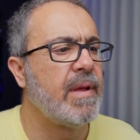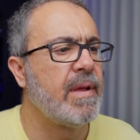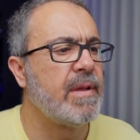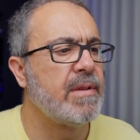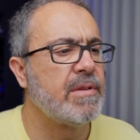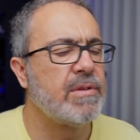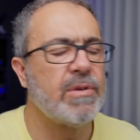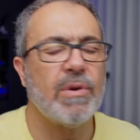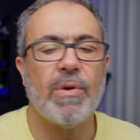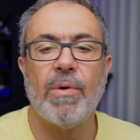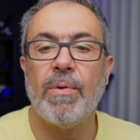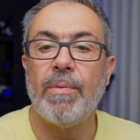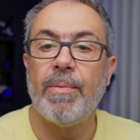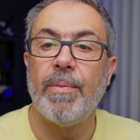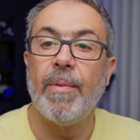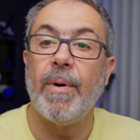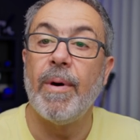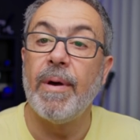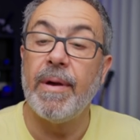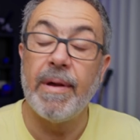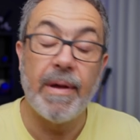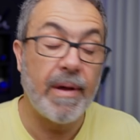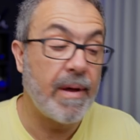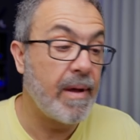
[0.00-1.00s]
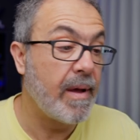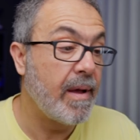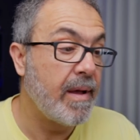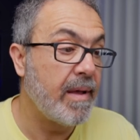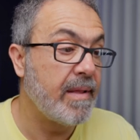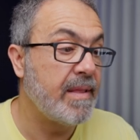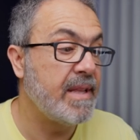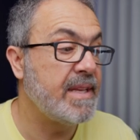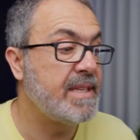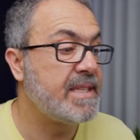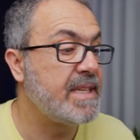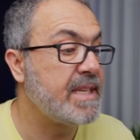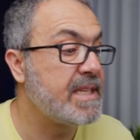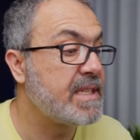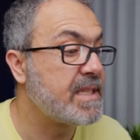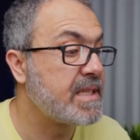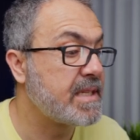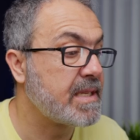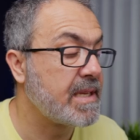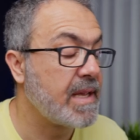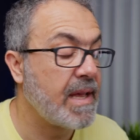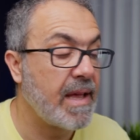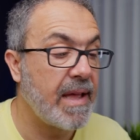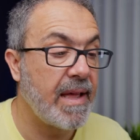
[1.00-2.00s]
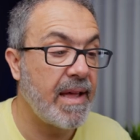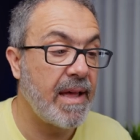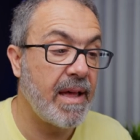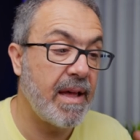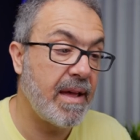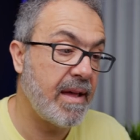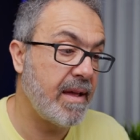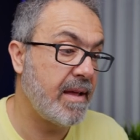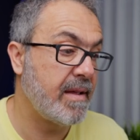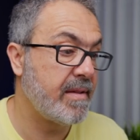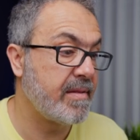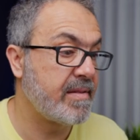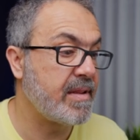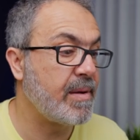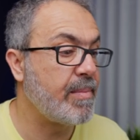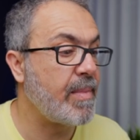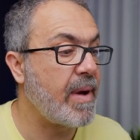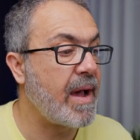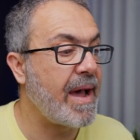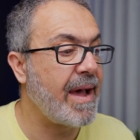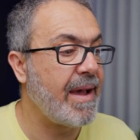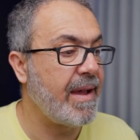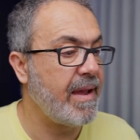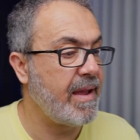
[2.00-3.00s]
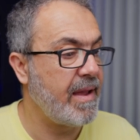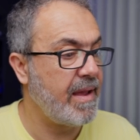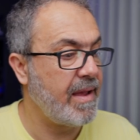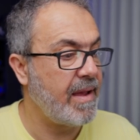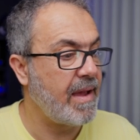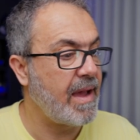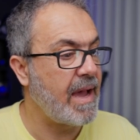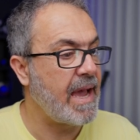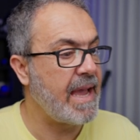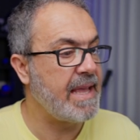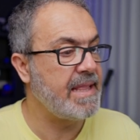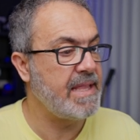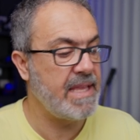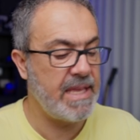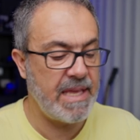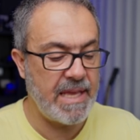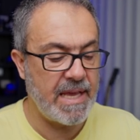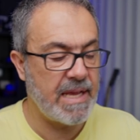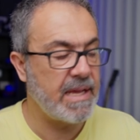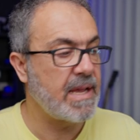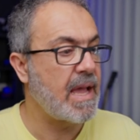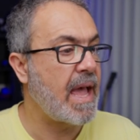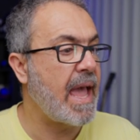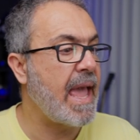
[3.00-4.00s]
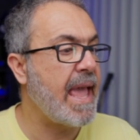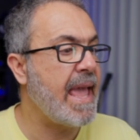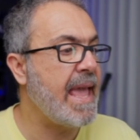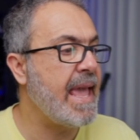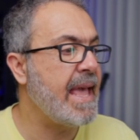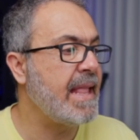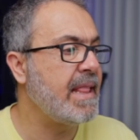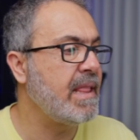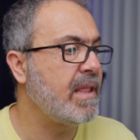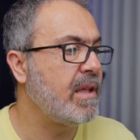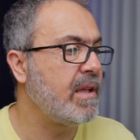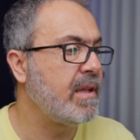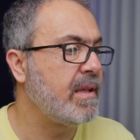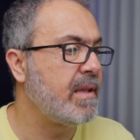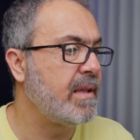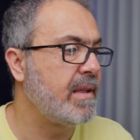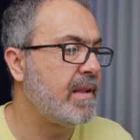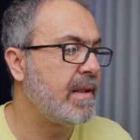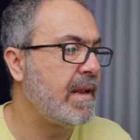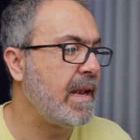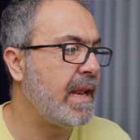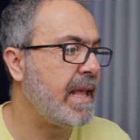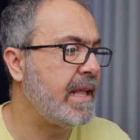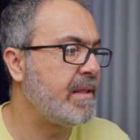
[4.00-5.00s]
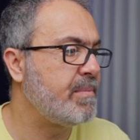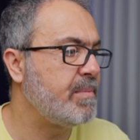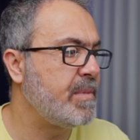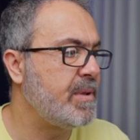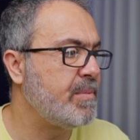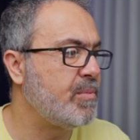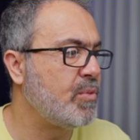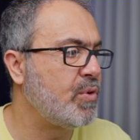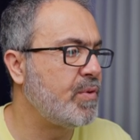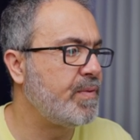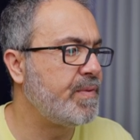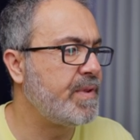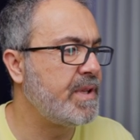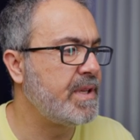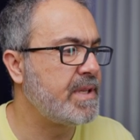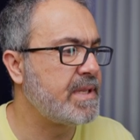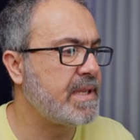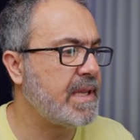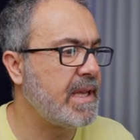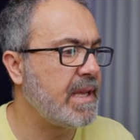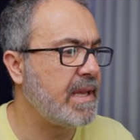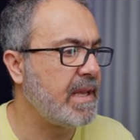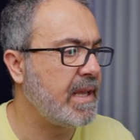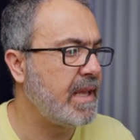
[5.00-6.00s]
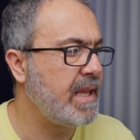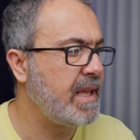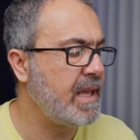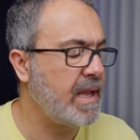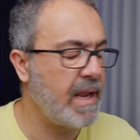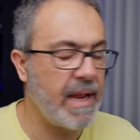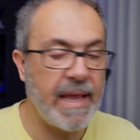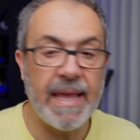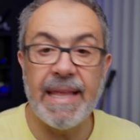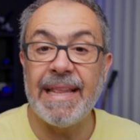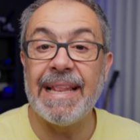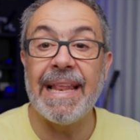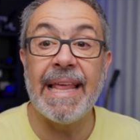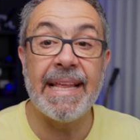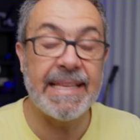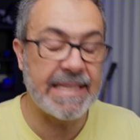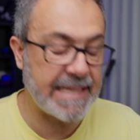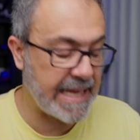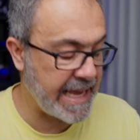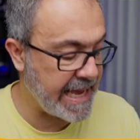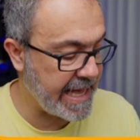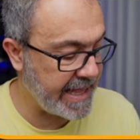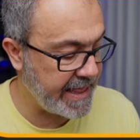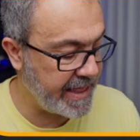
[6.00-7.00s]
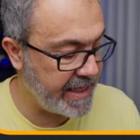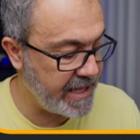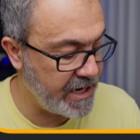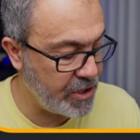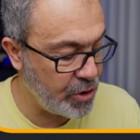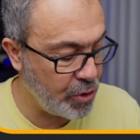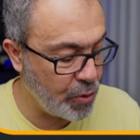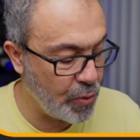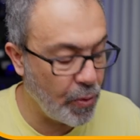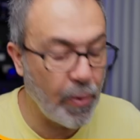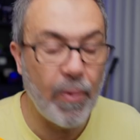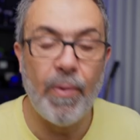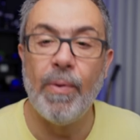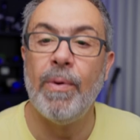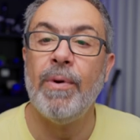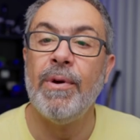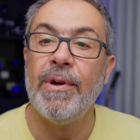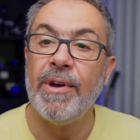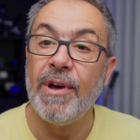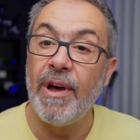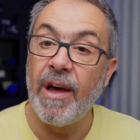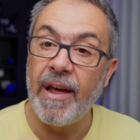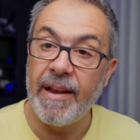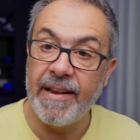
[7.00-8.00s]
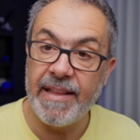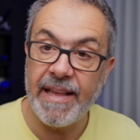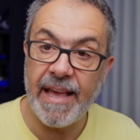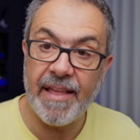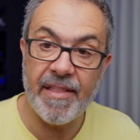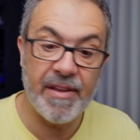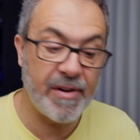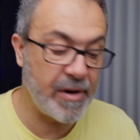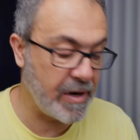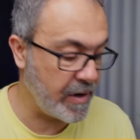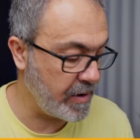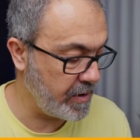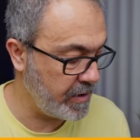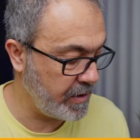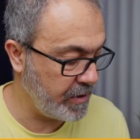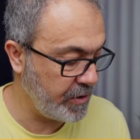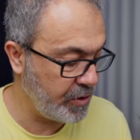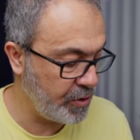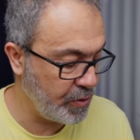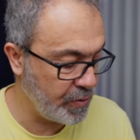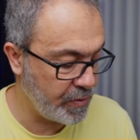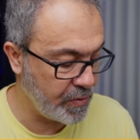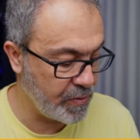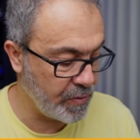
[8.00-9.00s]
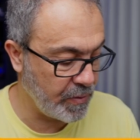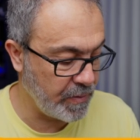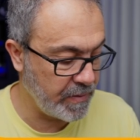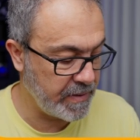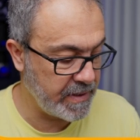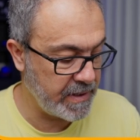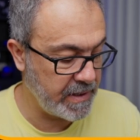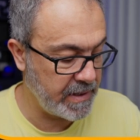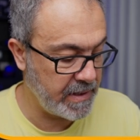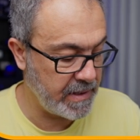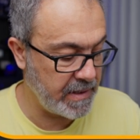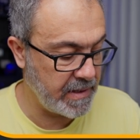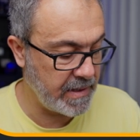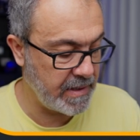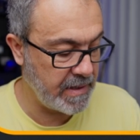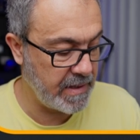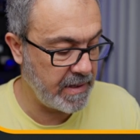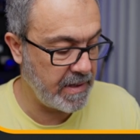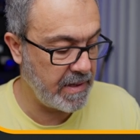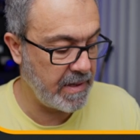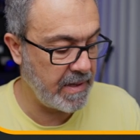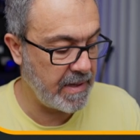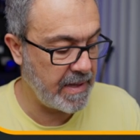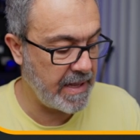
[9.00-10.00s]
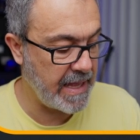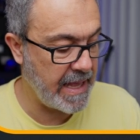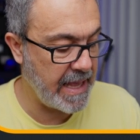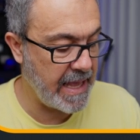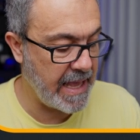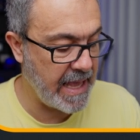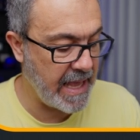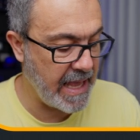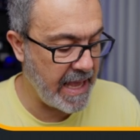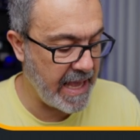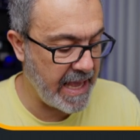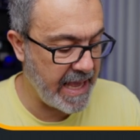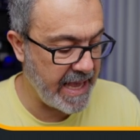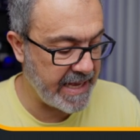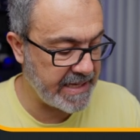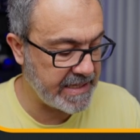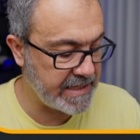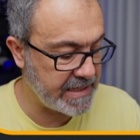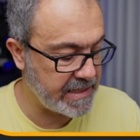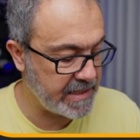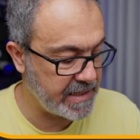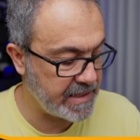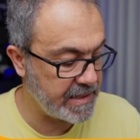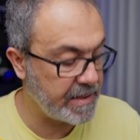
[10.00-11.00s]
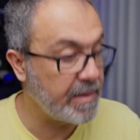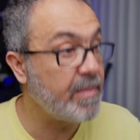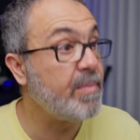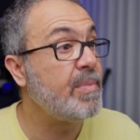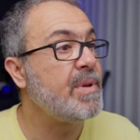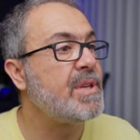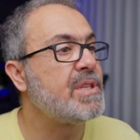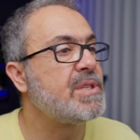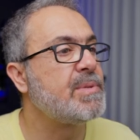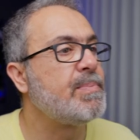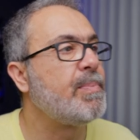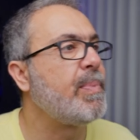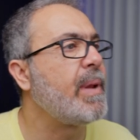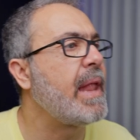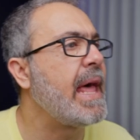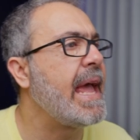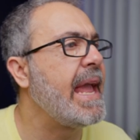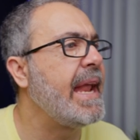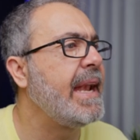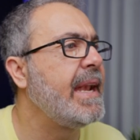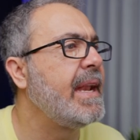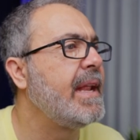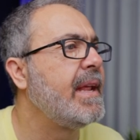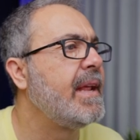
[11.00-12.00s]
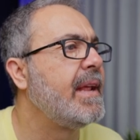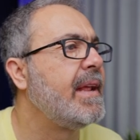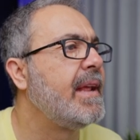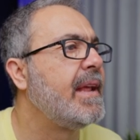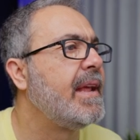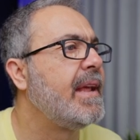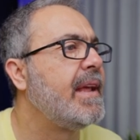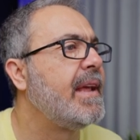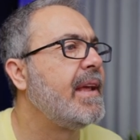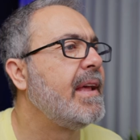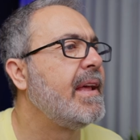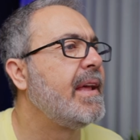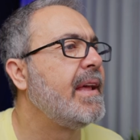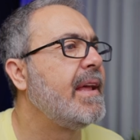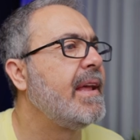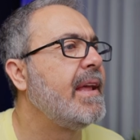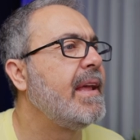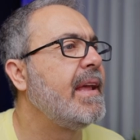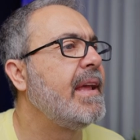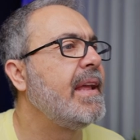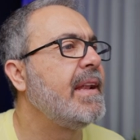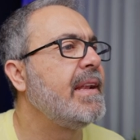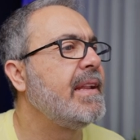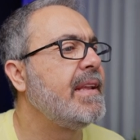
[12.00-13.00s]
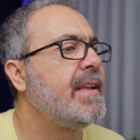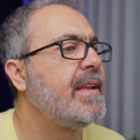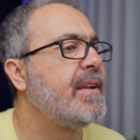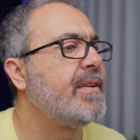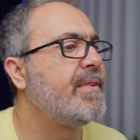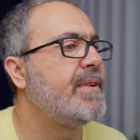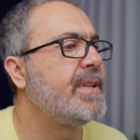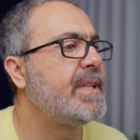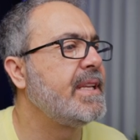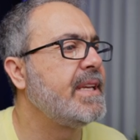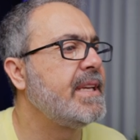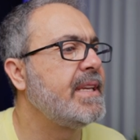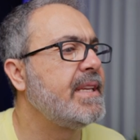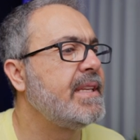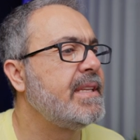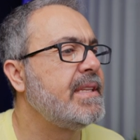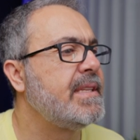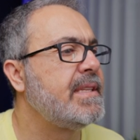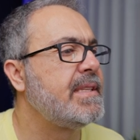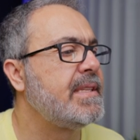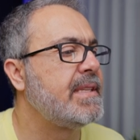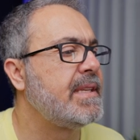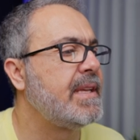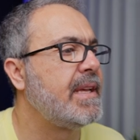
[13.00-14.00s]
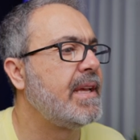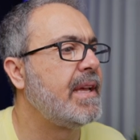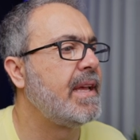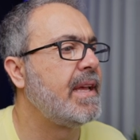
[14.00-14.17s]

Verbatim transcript: so this is some idea and let me move this here and let's add the new the other new tool the SB spline and here it is